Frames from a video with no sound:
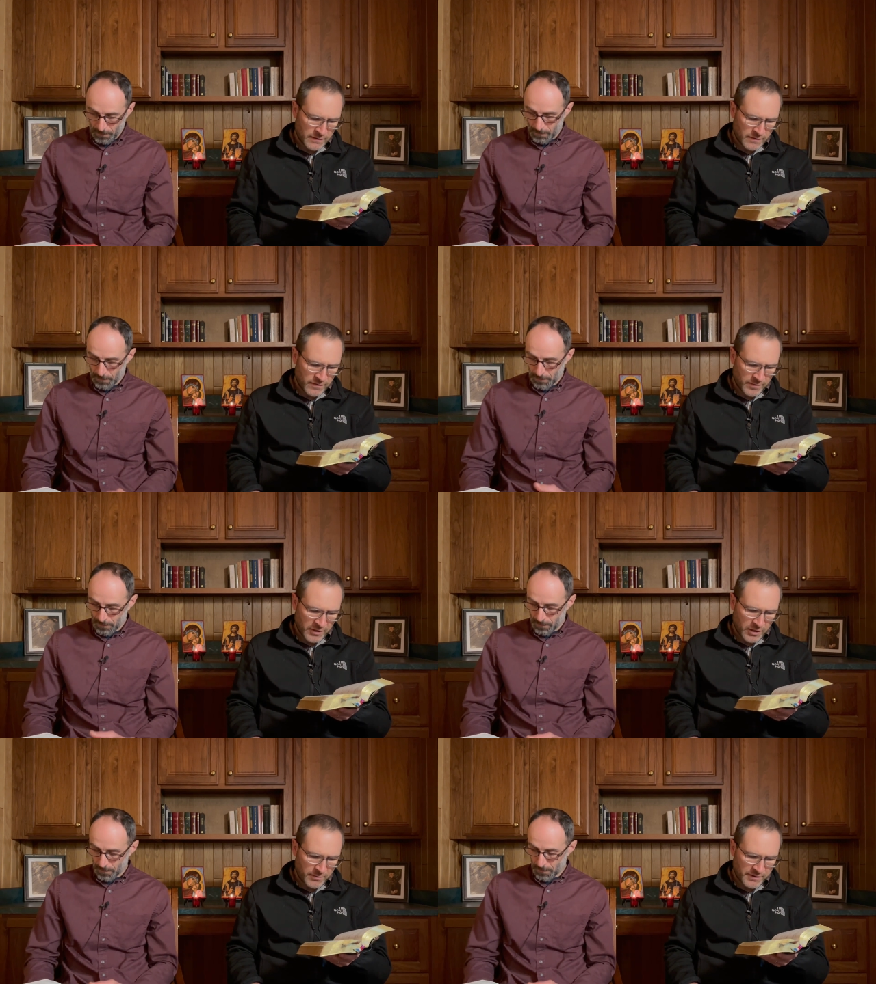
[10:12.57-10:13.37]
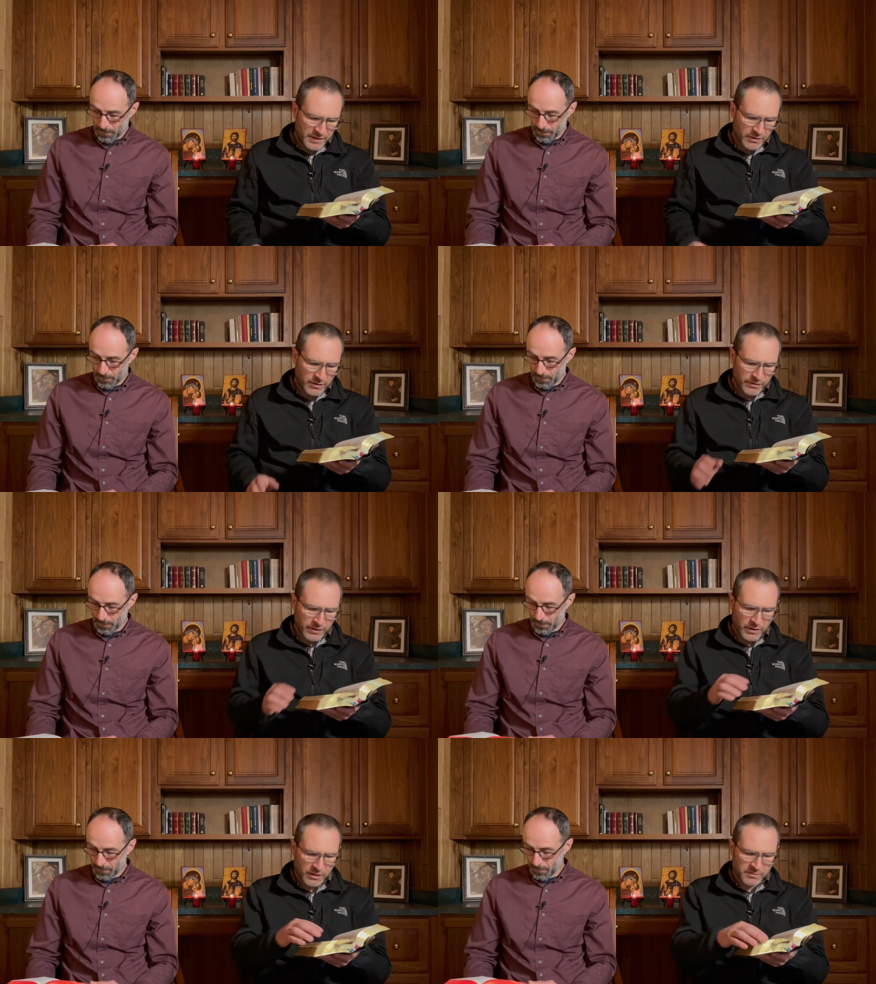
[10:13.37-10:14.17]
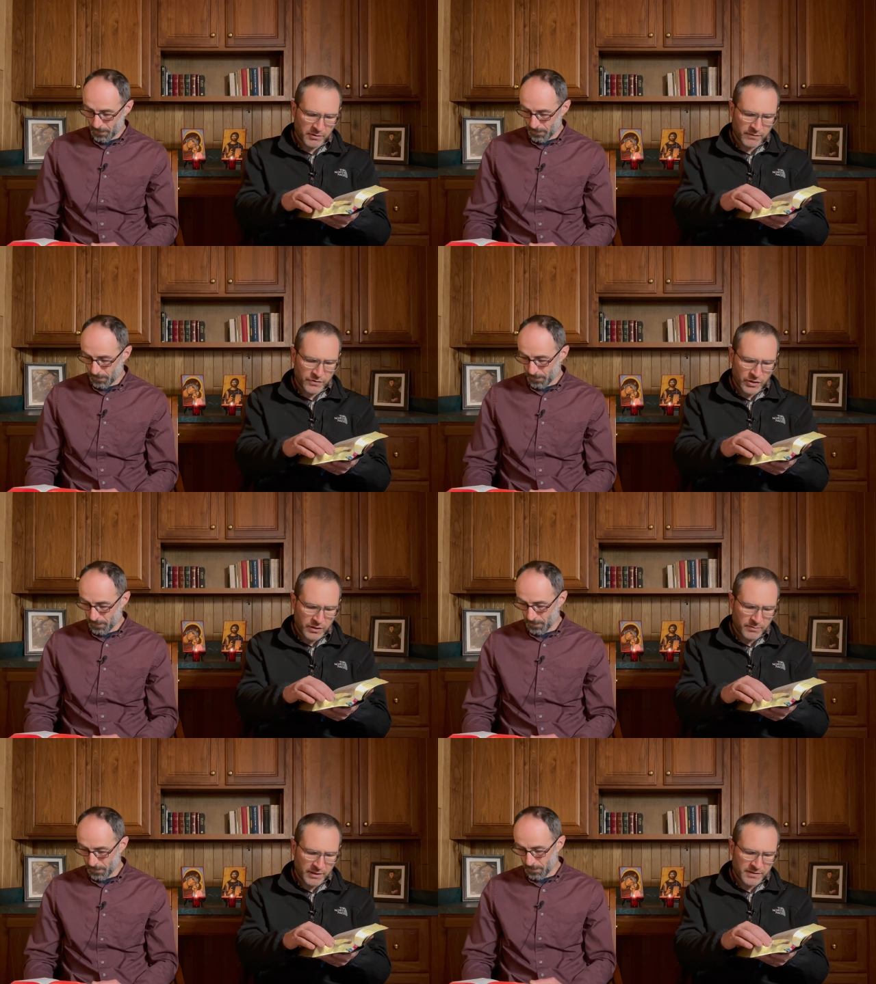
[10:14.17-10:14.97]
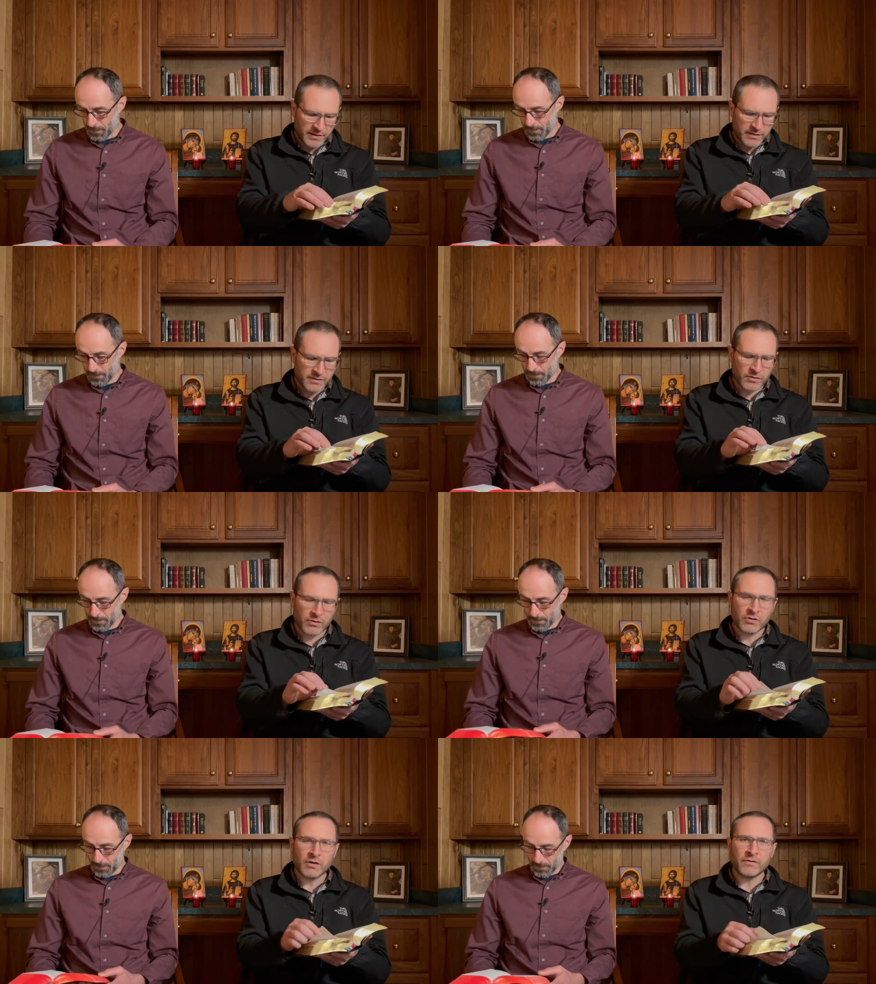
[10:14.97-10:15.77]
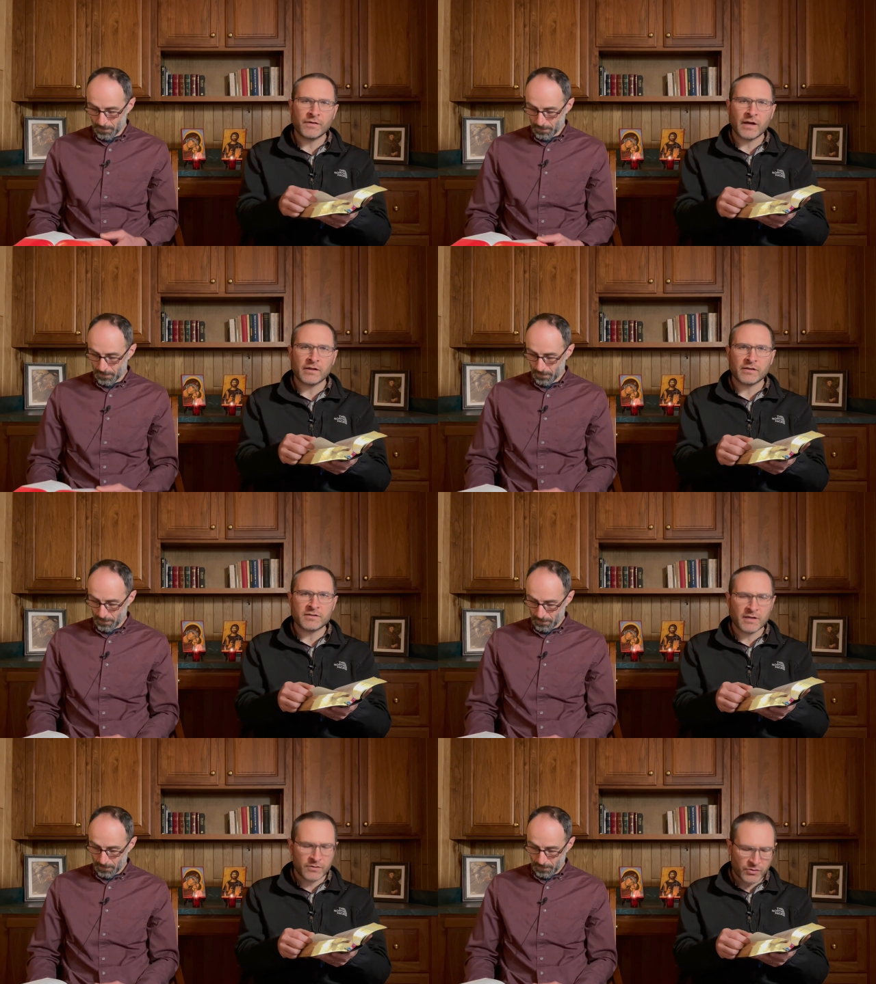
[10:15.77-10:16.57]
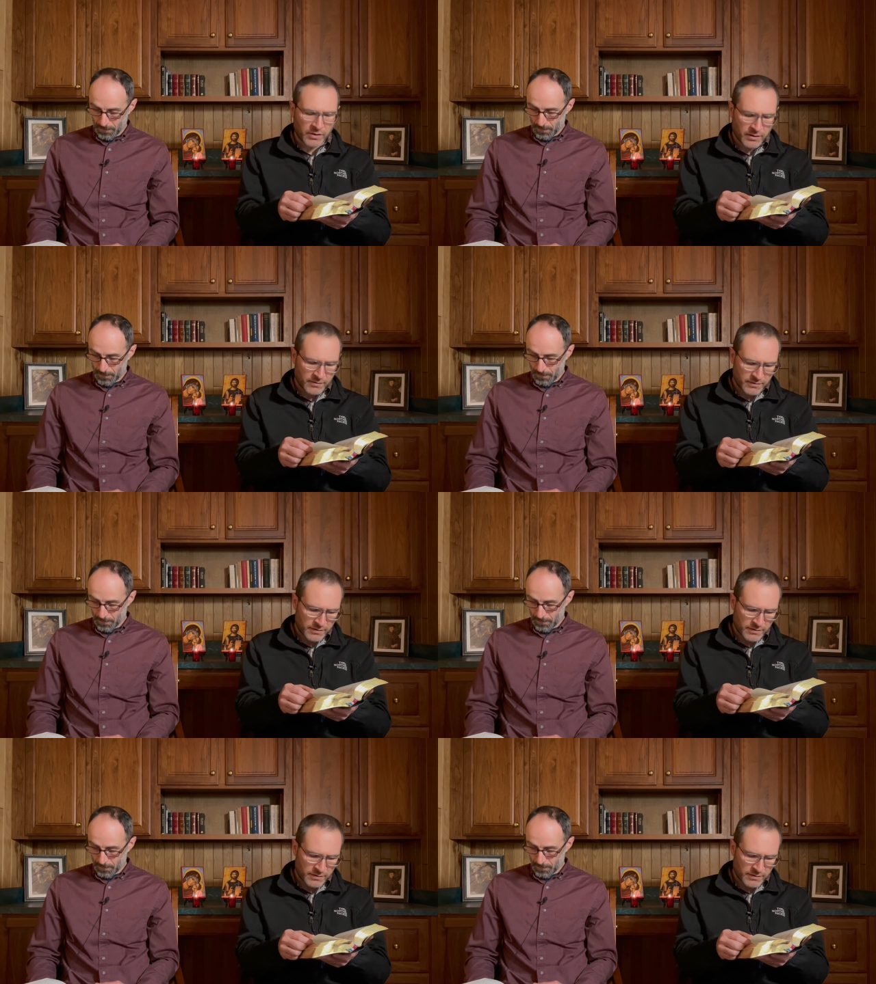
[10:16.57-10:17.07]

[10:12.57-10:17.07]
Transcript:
Speaker 1: From a commentary on the Gospel of John by St. Cyril of Alexandria.